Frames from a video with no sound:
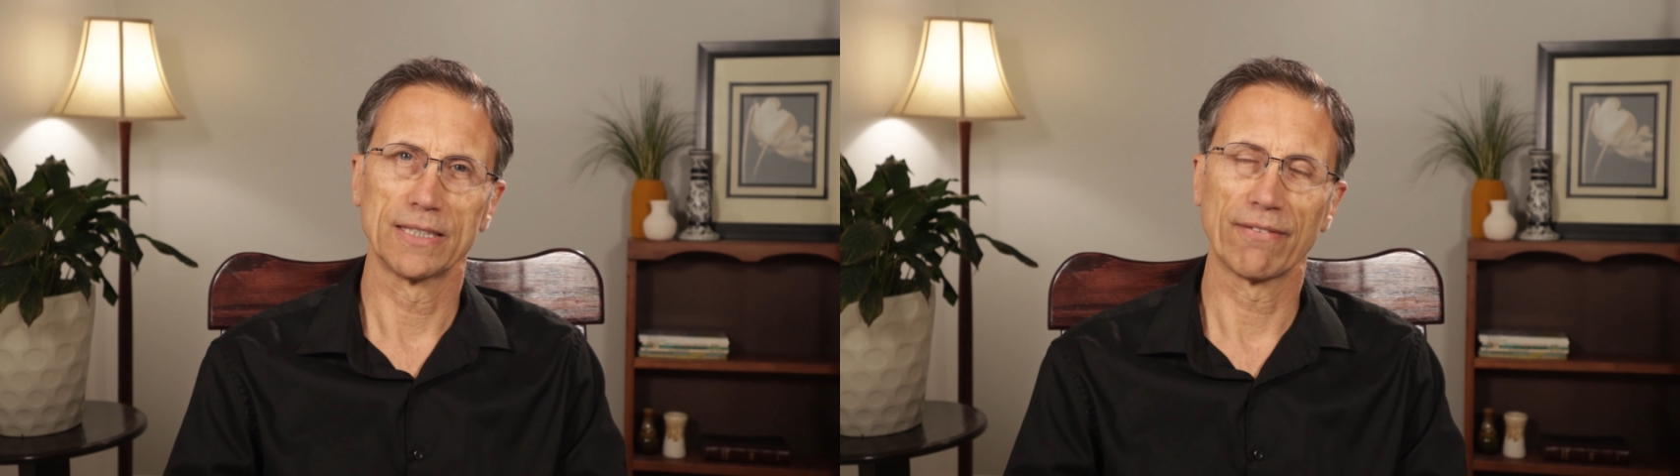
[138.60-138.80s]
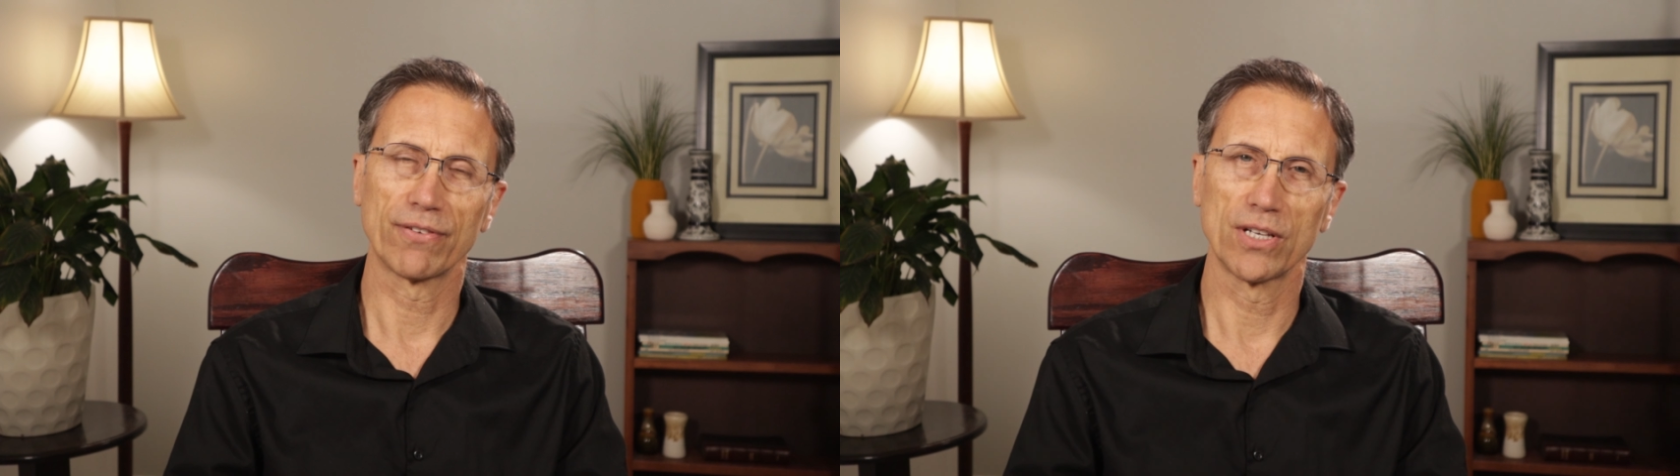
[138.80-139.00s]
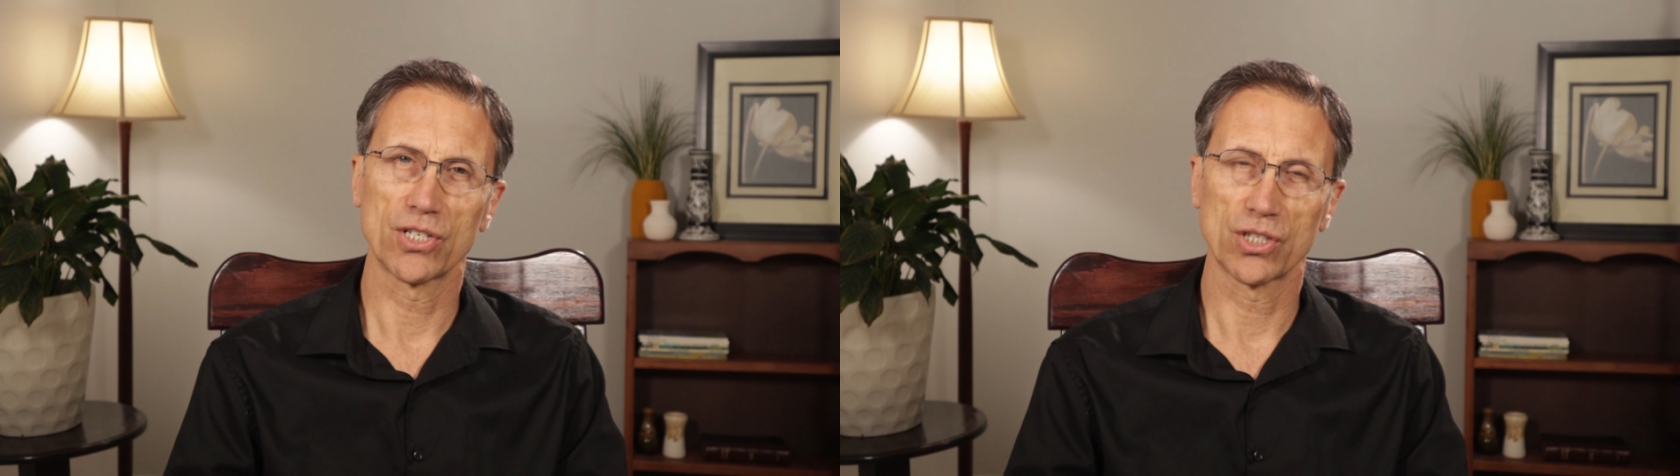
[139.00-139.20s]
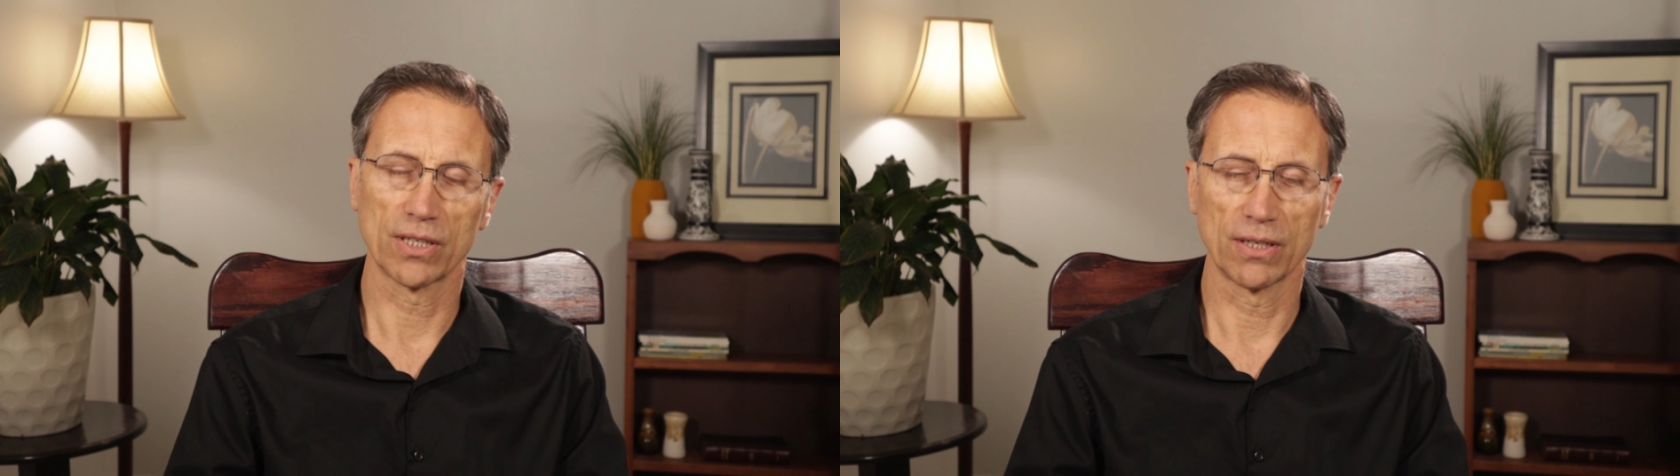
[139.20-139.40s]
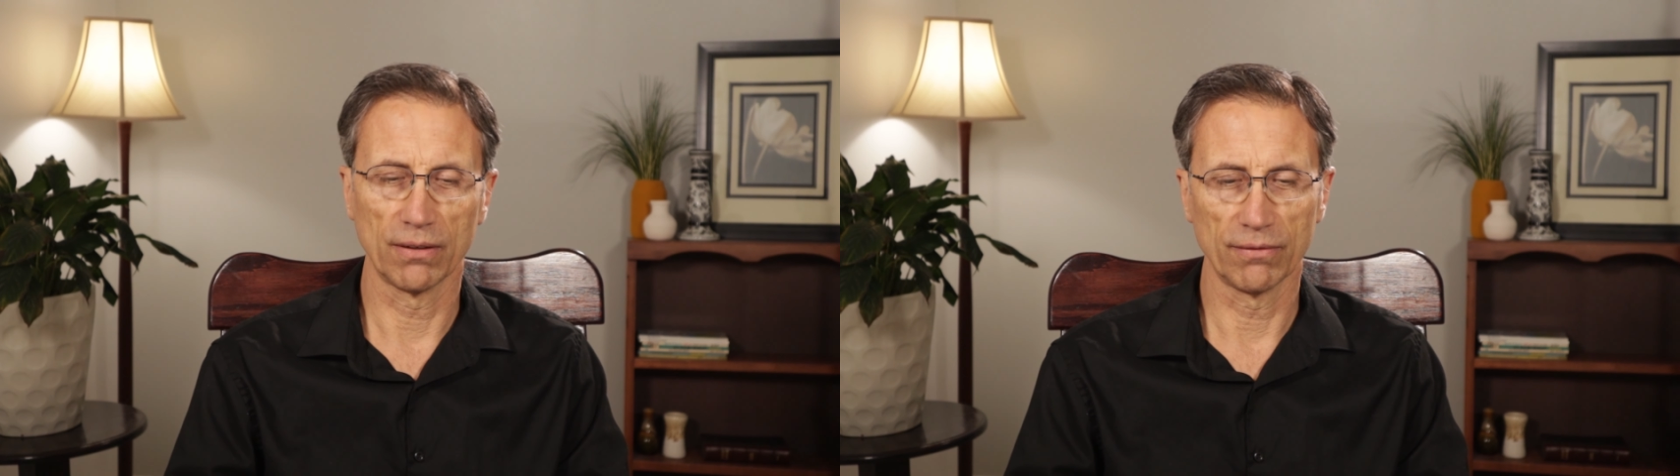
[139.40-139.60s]

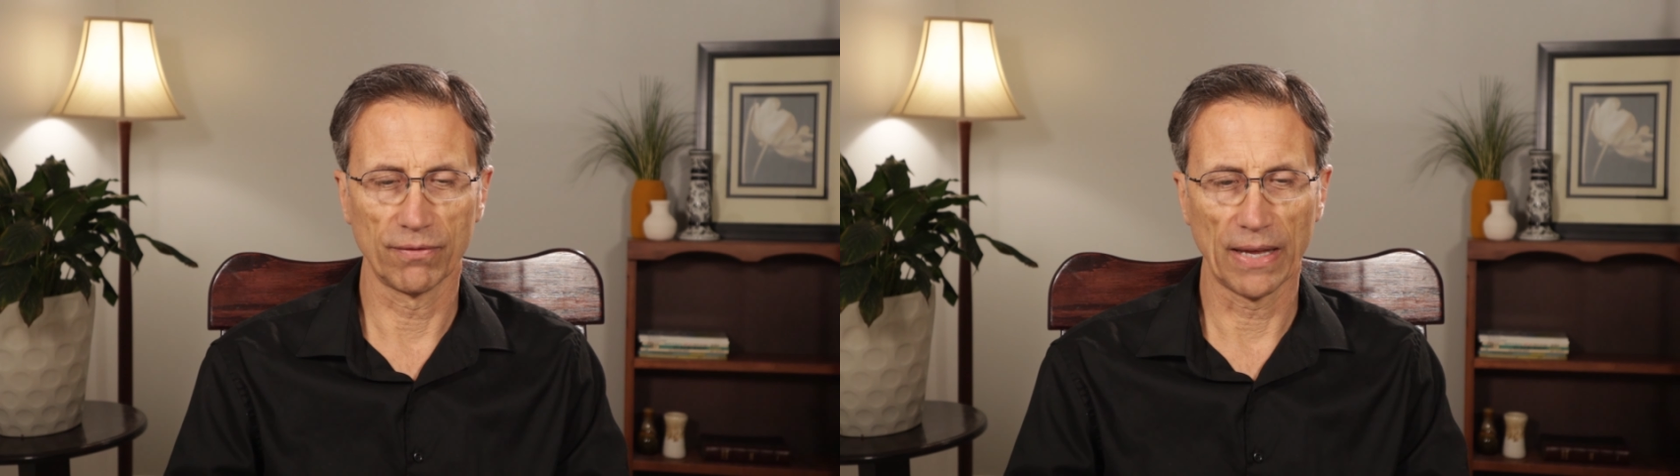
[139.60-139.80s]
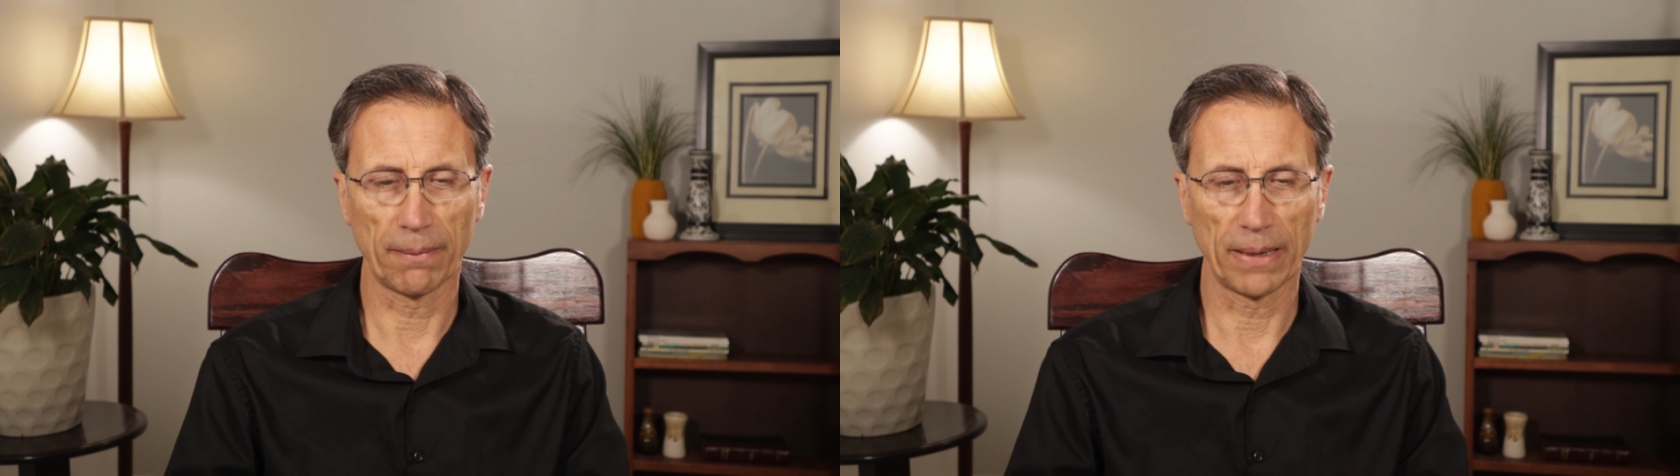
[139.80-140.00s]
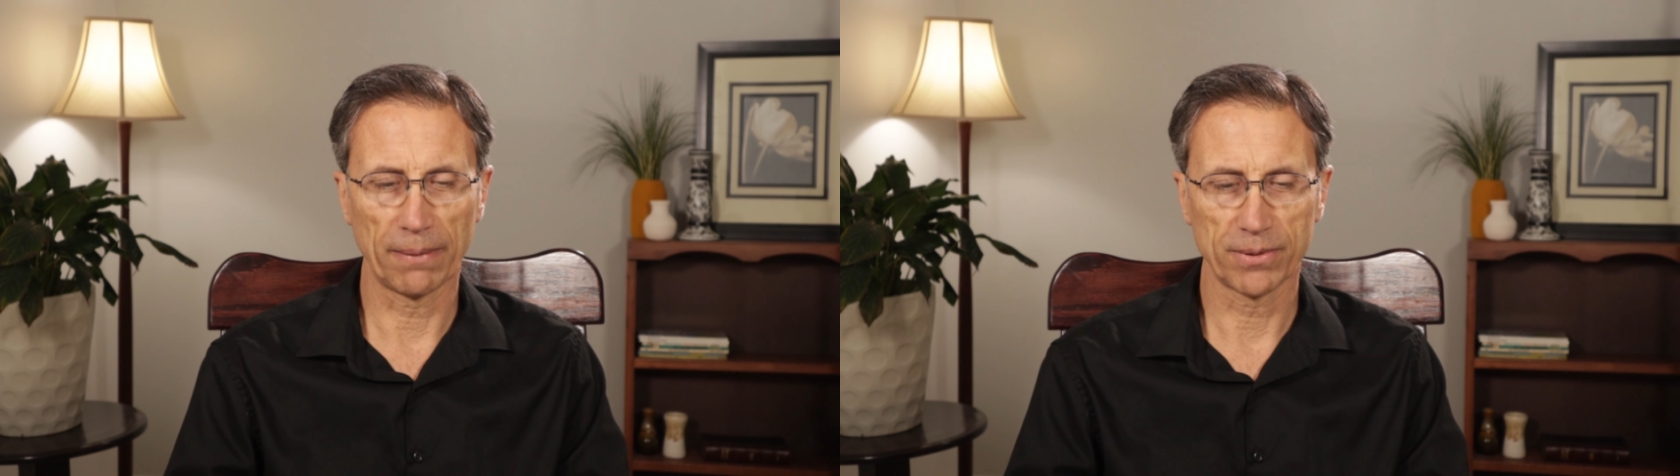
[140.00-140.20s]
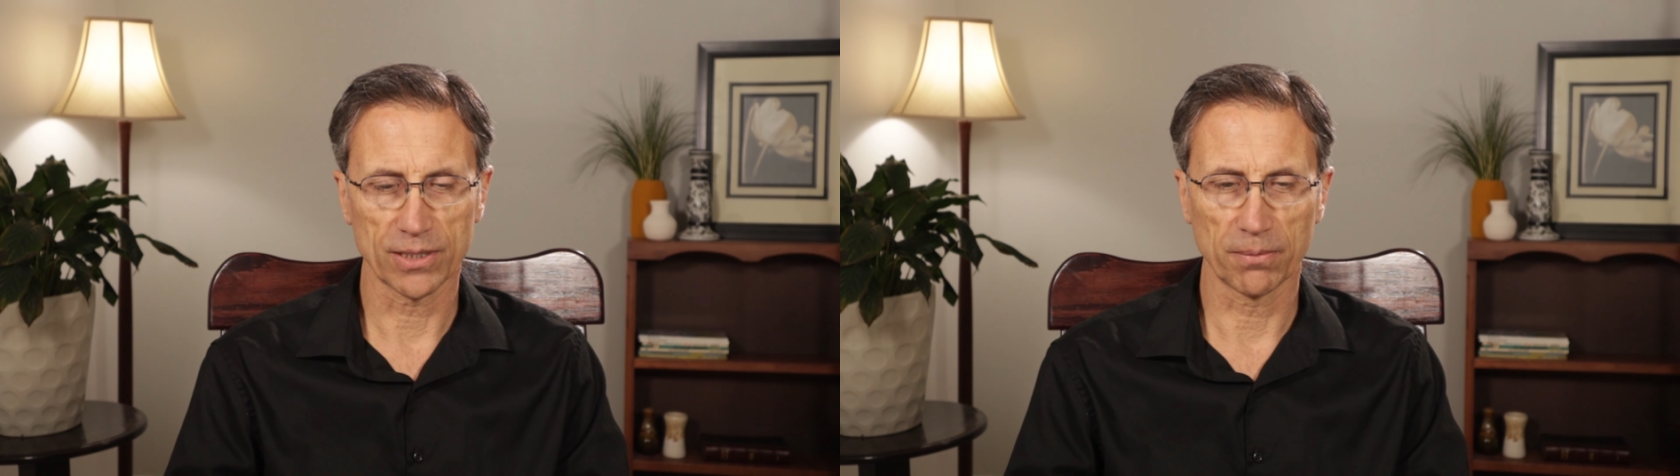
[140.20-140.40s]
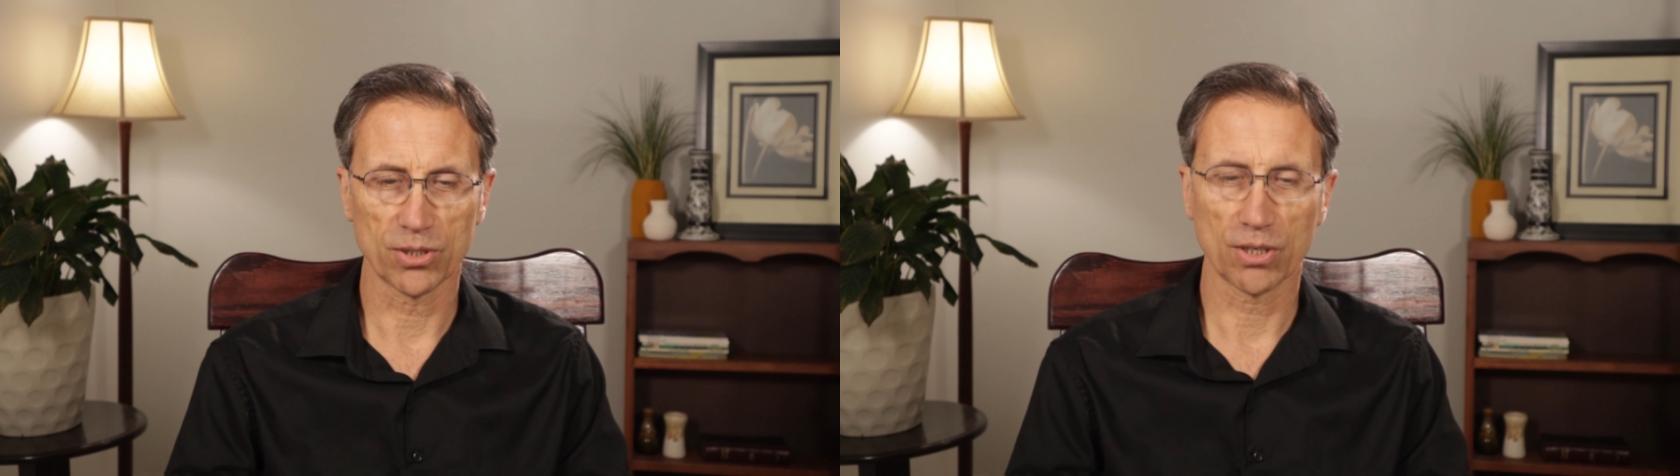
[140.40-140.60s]
definition of that baptism.